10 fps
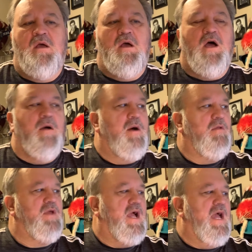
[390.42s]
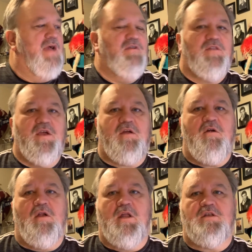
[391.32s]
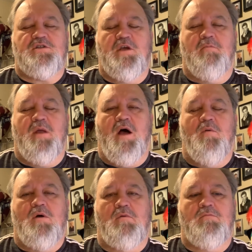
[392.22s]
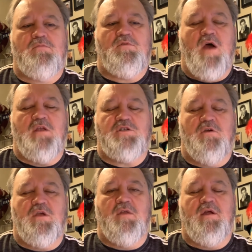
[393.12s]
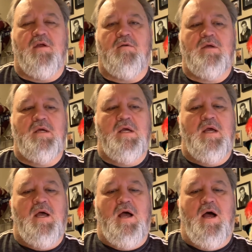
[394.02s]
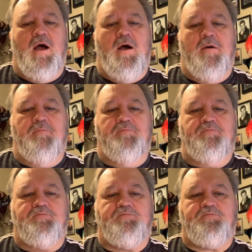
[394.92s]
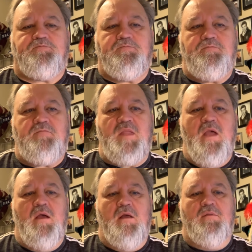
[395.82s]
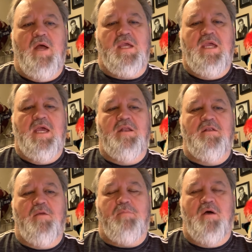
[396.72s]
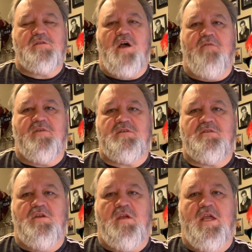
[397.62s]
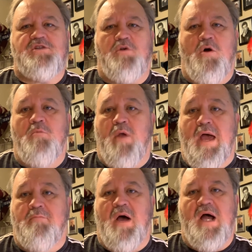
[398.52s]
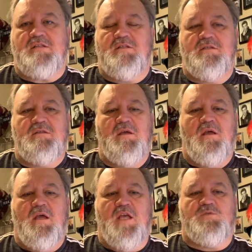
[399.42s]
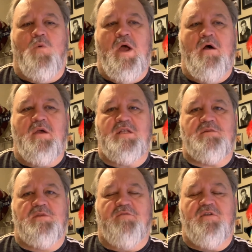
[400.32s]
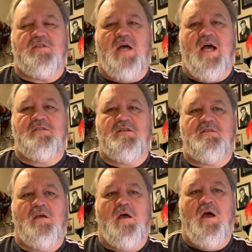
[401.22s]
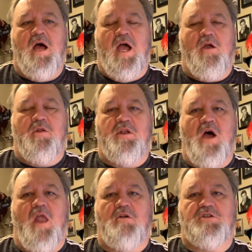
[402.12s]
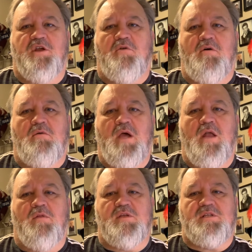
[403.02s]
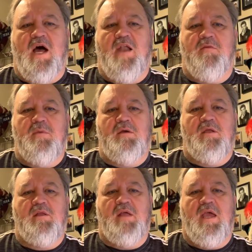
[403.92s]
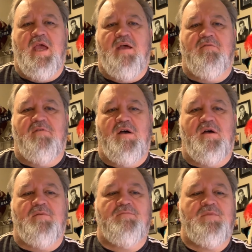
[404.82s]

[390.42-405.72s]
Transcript: Um, I don't think I have anything currently to ship, but I will try to show you there. Um, again, the post office, get your own brown boxes as well. Get some different sizes. I go to Dollar General, and on the side of the building, they have uh,